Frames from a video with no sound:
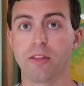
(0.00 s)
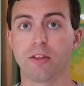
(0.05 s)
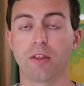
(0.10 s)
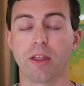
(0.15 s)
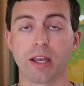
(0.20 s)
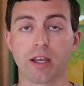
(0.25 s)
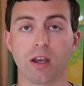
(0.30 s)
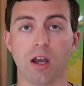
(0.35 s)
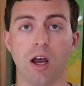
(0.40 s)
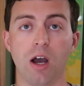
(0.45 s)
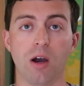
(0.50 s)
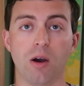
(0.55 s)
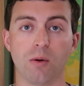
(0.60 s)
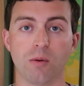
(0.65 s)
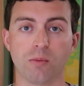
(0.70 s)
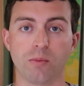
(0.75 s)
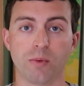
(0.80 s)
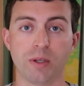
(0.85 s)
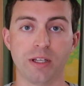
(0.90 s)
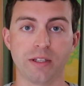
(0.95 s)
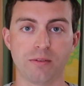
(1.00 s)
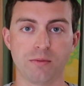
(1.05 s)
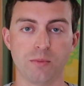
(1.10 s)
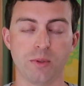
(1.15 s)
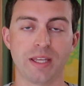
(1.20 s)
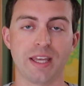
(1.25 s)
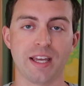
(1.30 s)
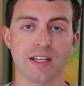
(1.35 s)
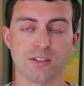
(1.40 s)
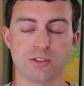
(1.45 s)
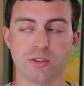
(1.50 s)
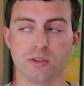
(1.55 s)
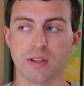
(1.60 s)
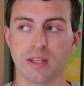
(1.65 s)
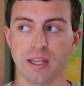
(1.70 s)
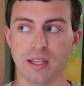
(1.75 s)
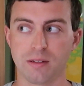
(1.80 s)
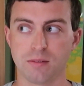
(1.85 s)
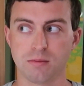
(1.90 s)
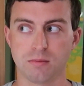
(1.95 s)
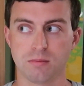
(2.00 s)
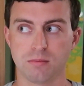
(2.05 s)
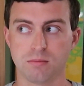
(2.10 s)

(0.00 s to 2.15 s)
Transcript: And they're like, oh, we can't do that.